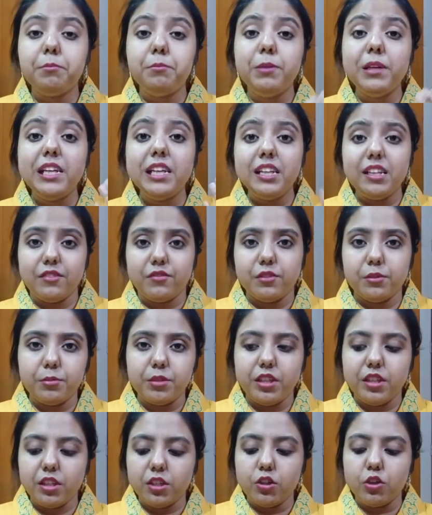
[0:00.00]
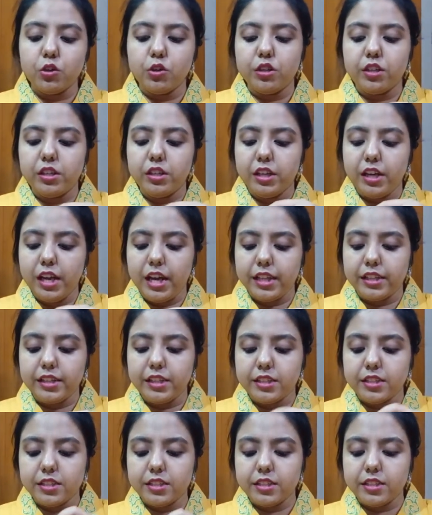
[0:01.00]
unbelievably good.
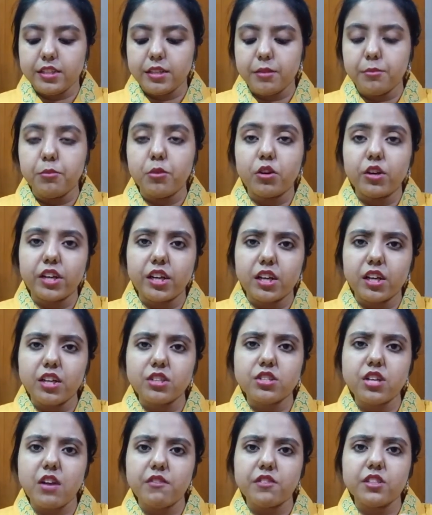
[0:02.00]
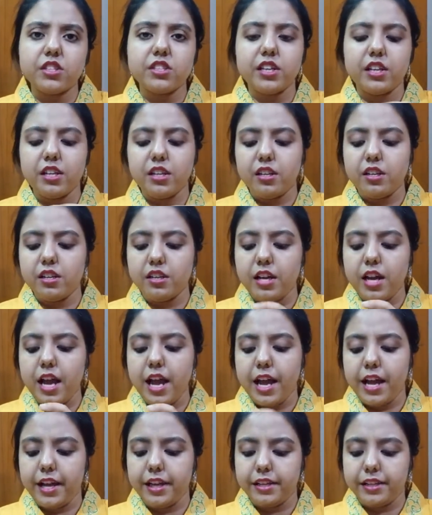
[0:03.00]
This is the Moringa shower gel
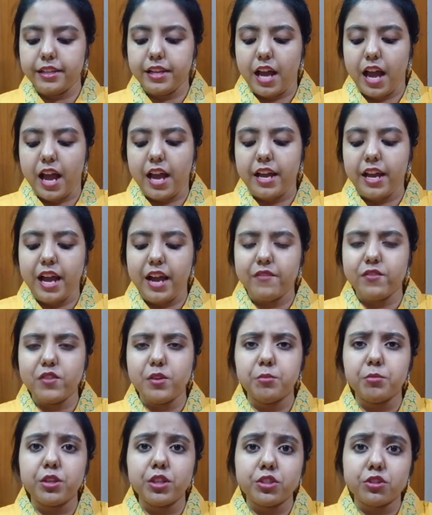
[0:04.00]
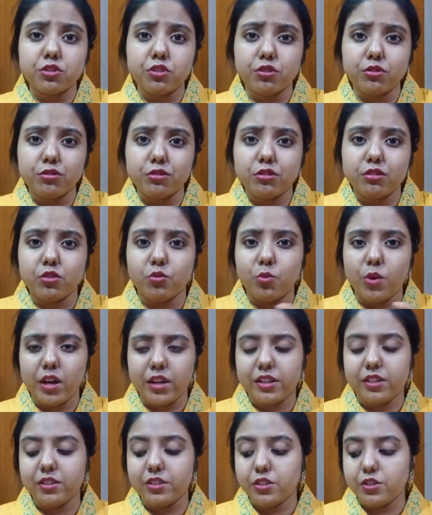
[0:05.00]
and I have the British Rose
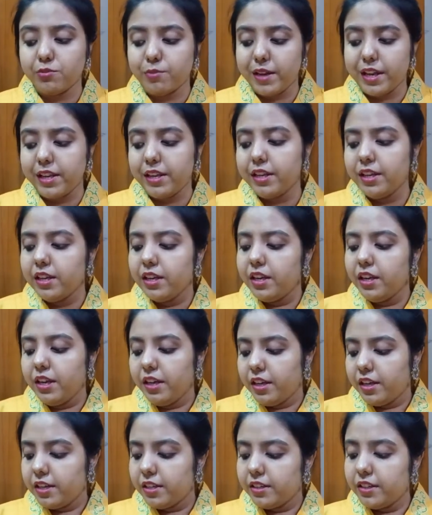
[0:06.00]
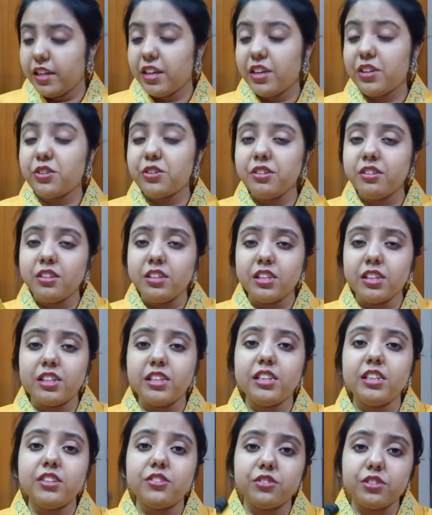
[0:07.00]
one as well. They're
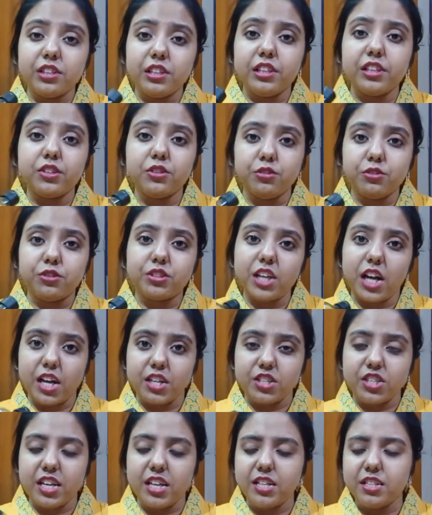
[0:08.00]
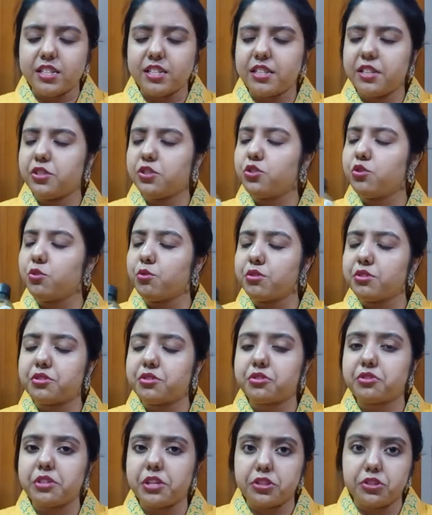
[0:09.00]
really, really good shower gels. They don't
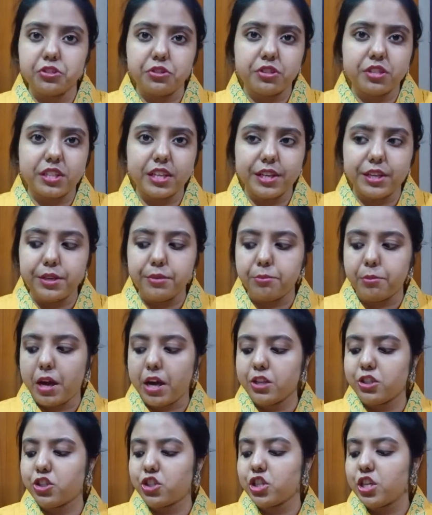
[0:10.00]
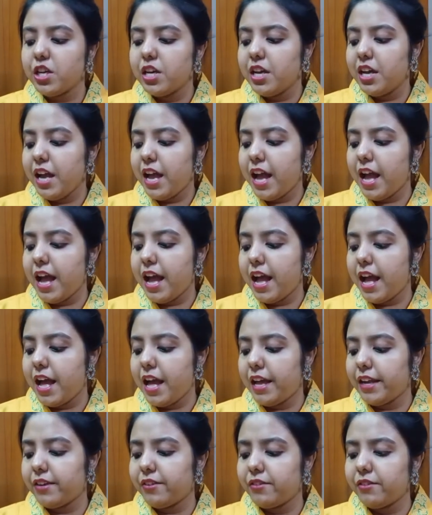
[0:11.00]
stretch your skin much.
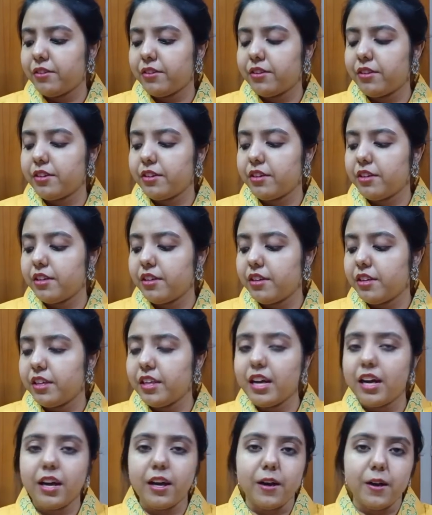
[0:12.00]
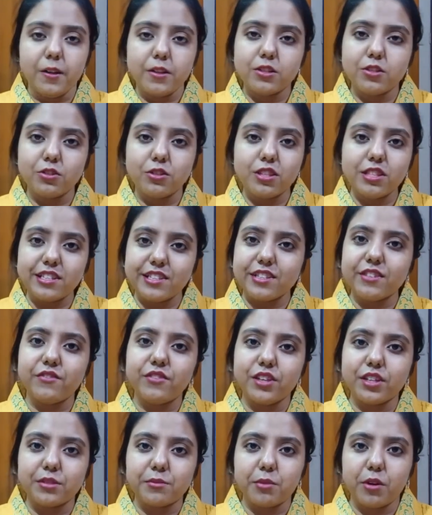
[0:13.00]
And yeah, so this is the
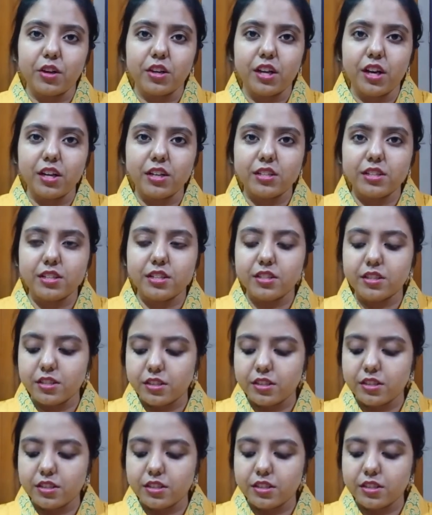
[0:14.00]
first product.